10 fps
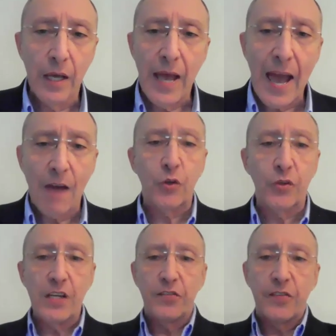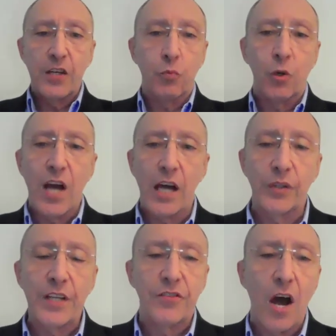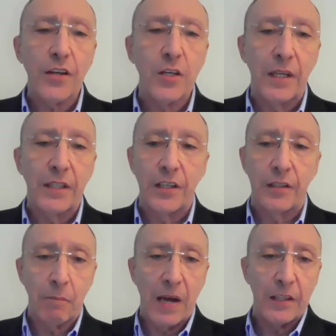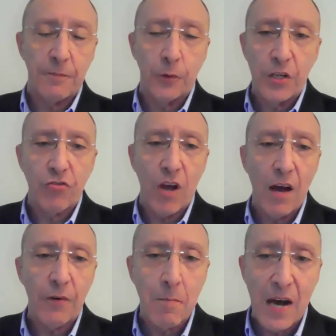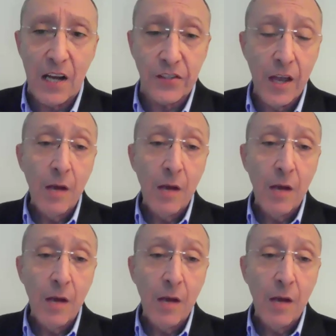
after these things were not only documented by the footage of Hamas,